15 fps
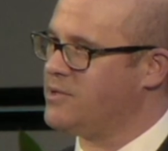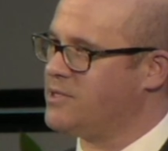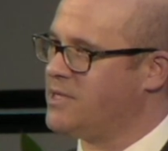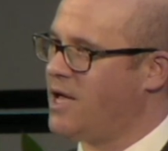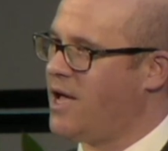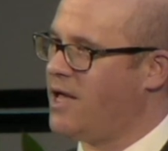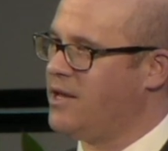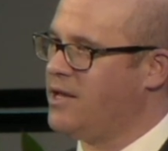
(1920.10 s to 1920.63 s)
was
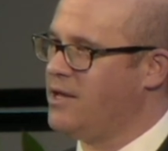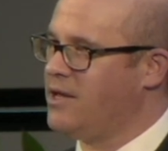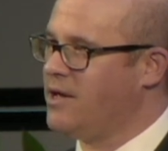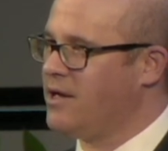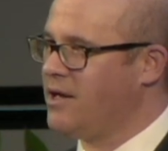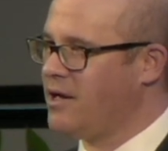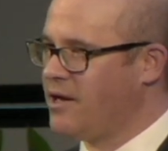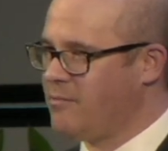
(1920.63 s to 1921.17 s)
not
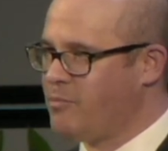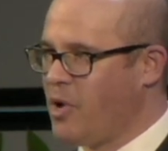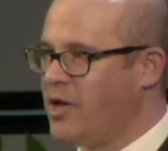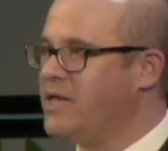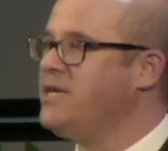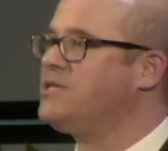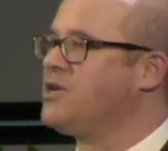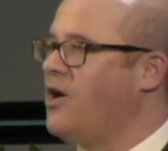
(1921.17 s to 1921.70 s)

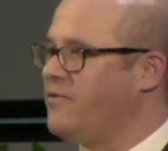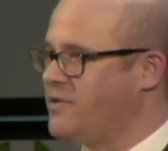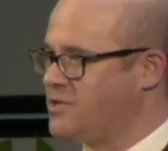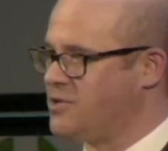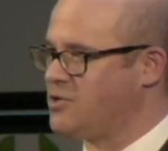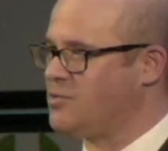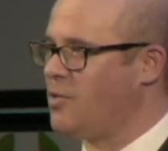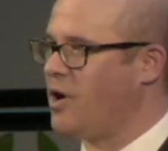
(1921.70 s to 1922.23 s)
police
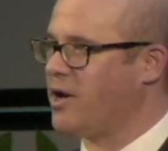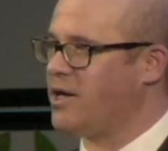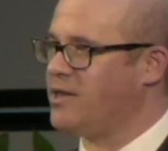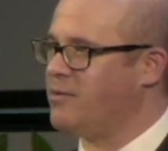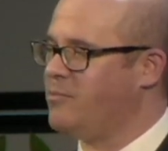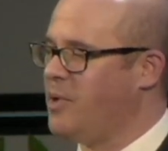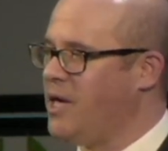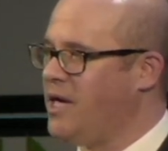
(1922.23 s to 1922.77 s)
officers walking
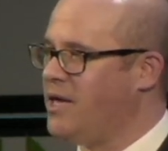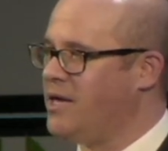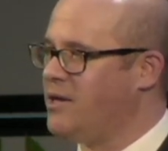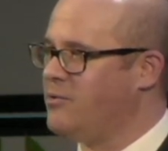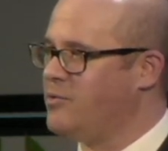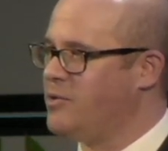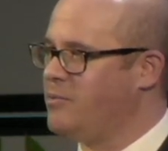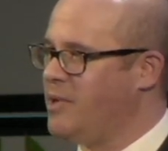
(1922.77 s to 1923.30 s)
the beat.
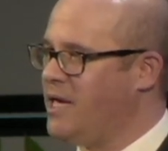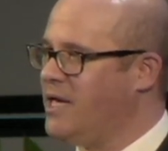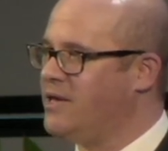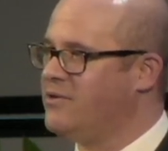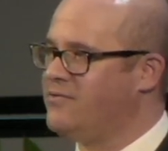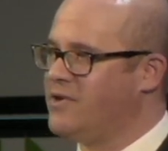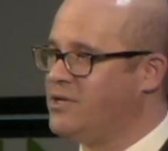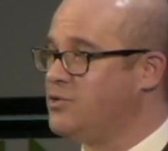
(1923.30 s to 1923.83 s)
It would be
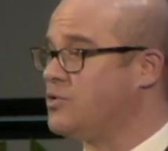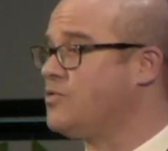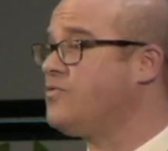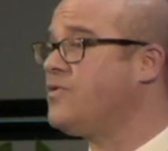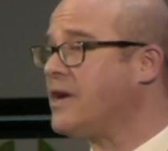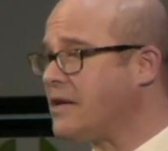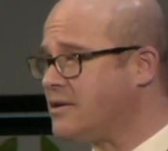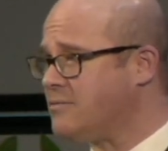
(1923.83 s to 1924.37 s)
individuals,
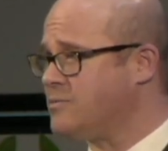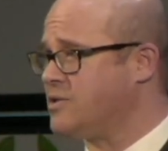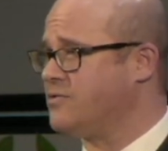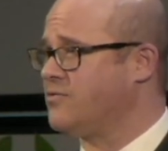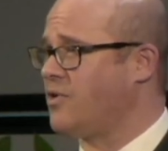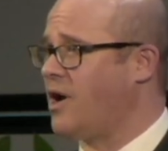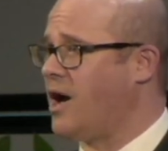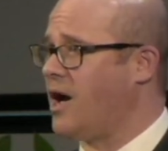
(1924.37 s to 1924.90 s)
victims
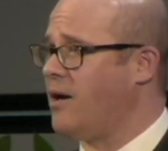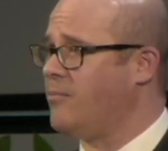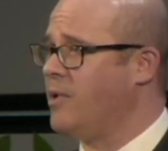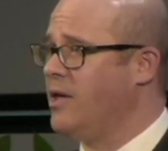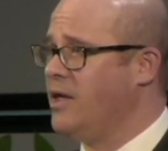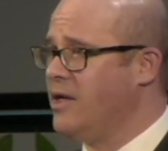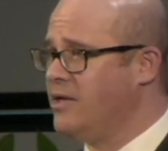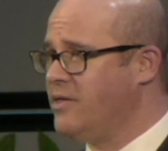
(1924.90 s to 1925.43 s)
of crime,
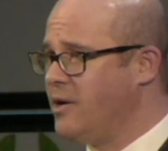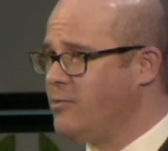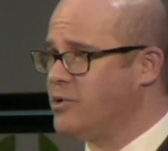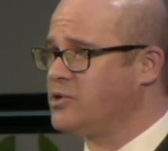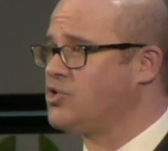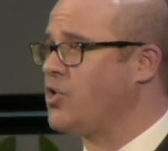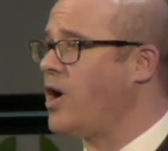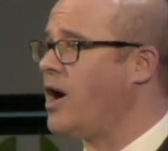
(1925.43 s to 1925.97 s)
that
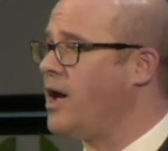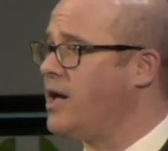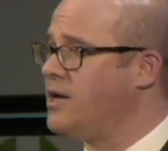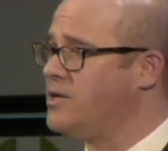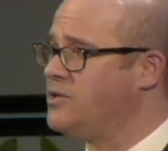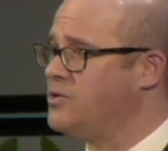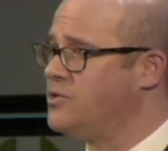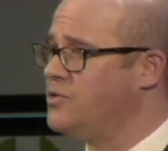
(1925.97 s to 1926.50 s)
were
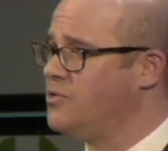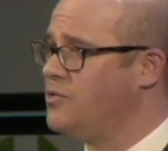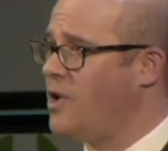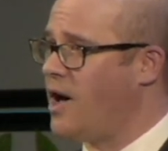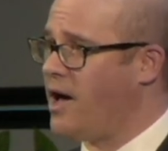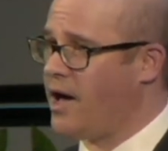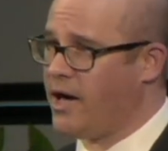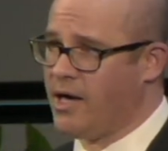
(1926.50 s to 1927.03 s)
trying to
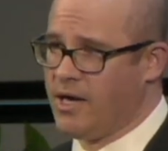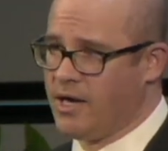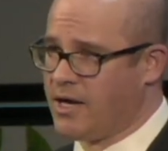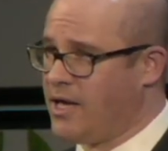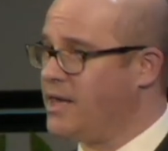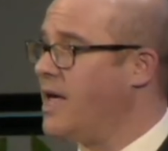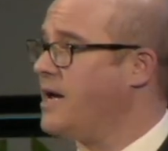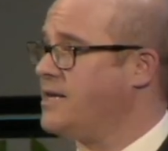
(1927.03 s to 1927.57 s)

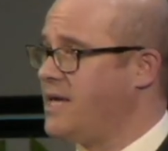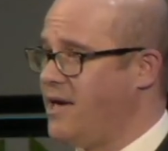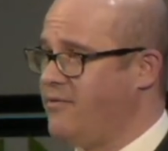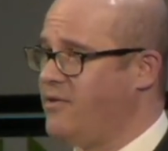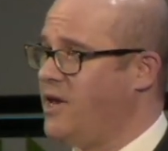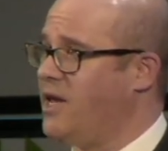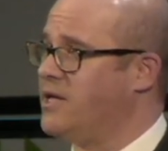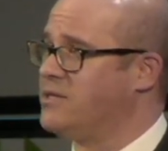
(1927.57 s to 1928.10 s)
collect
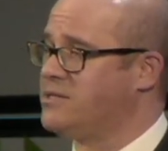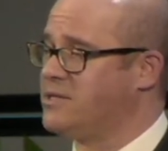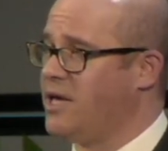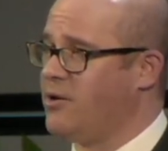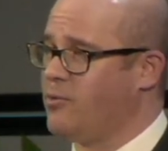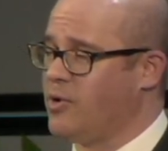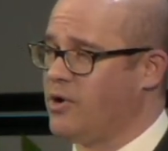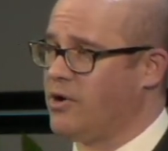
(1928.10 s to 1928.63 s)
evidence,
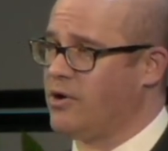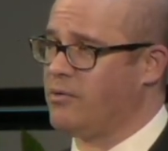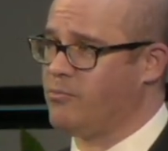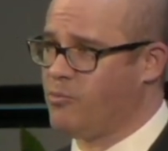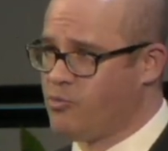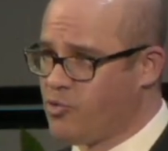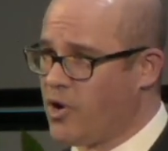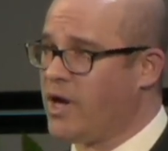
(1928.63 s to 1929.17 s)
that
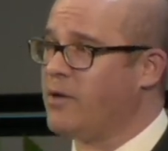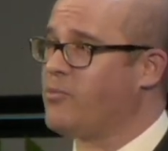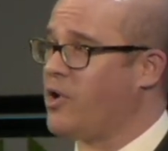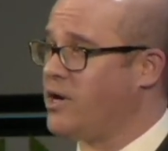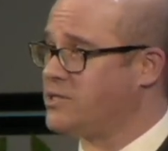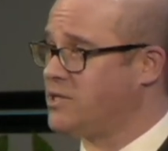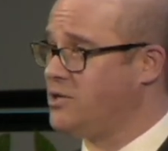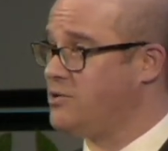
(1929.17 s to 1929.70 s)
were bringing
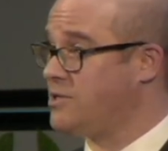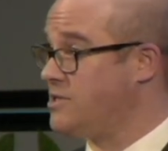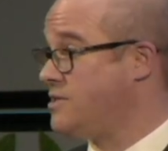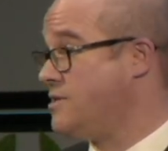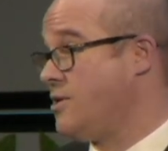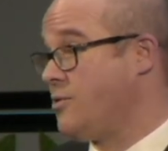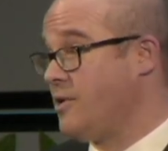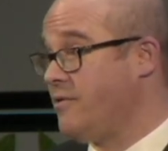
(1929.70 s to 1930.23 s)

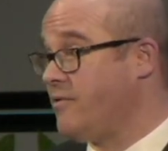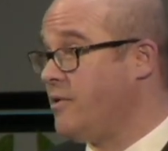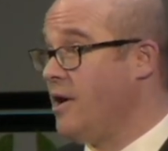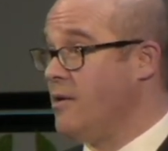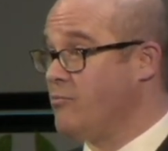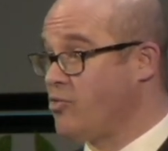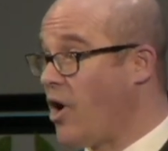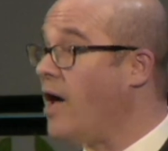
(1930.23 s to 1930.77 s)
prosecutions. There were even
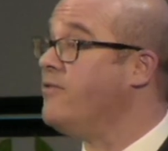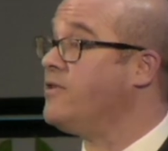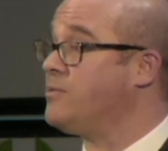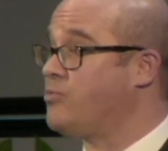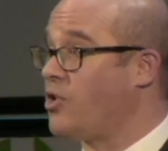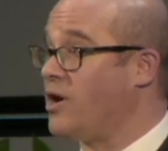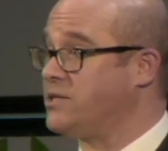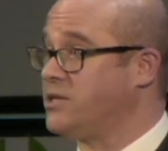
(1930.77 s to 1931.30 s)

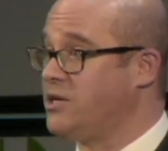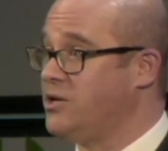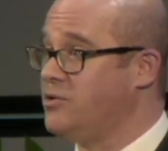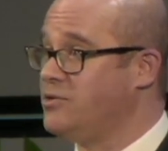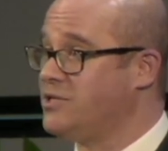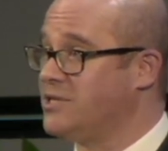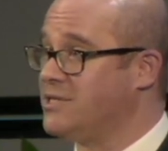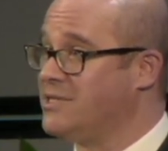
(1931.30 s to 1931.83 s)
private
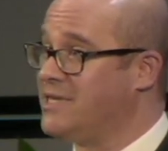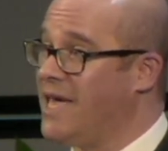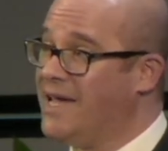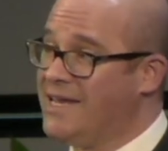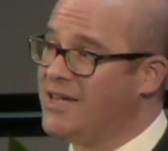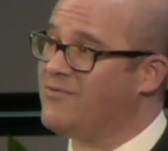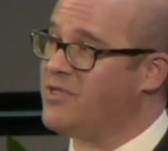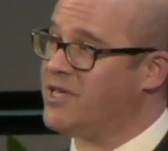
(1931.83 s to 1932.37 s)
prosecutions. The
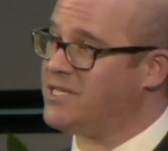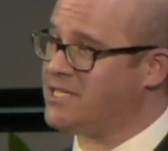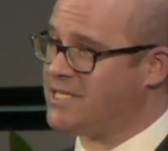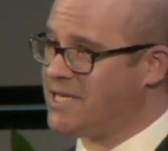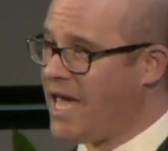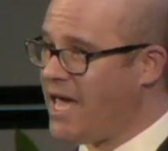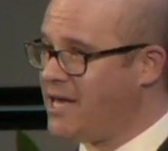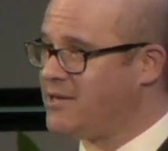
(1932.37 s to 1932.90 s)
idea of the
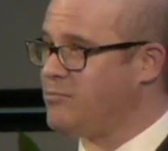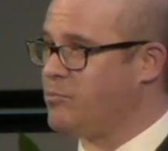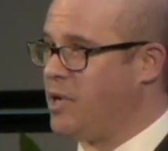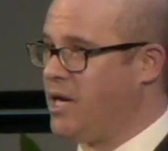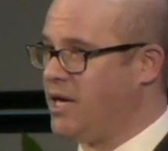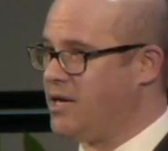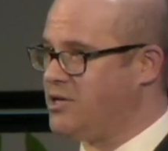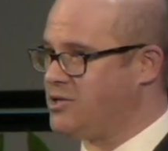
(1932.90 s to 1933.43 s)
state
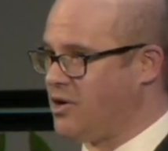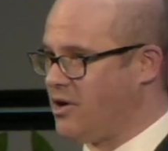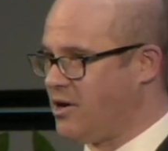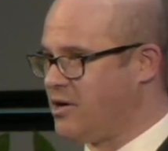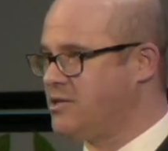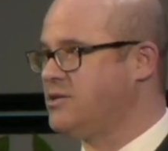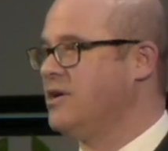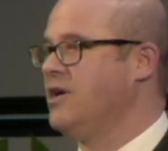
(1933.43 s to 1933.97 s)
being in
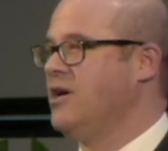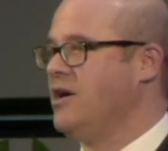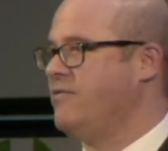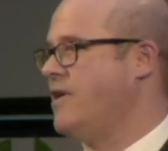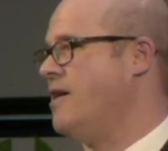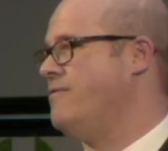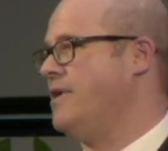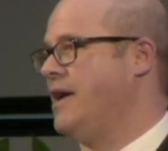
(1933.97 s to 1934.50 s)
charge, of
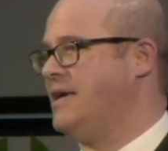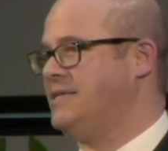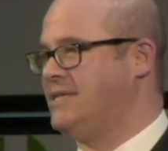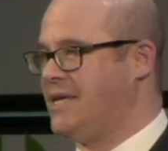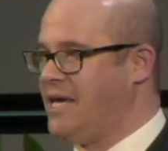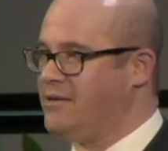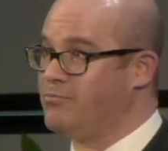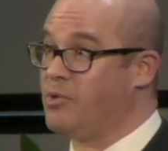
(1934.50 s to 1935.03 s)
having a
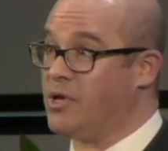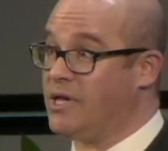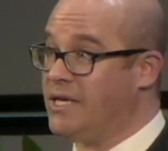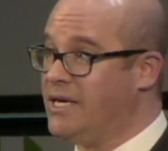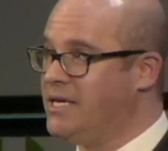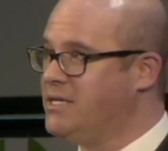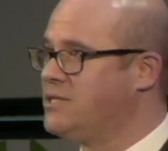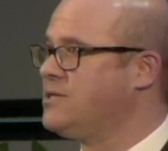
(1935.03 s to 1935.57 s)
state
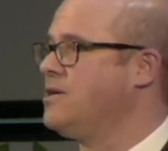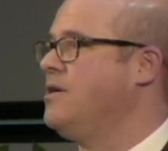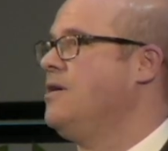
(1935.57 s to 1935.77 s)
police,